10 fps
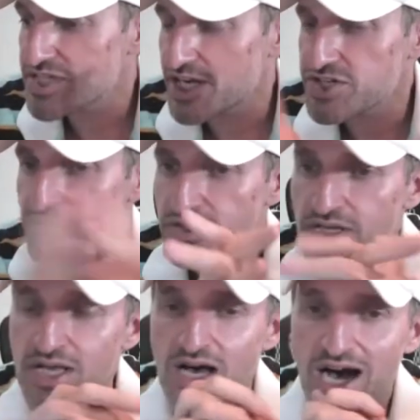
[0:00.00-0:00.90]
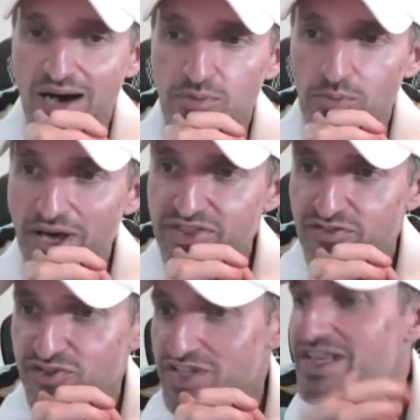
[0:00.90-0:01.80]
potential
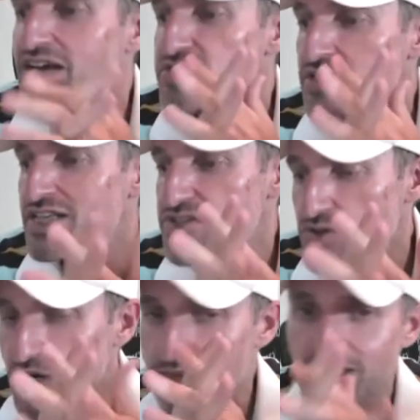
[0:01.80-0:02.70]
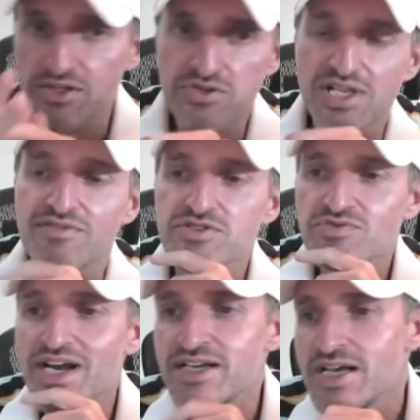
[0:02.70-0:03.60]
momentum for the day. So let's talk about those
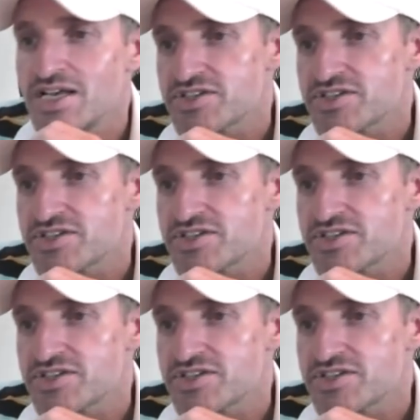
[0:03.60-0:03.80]
levels, right?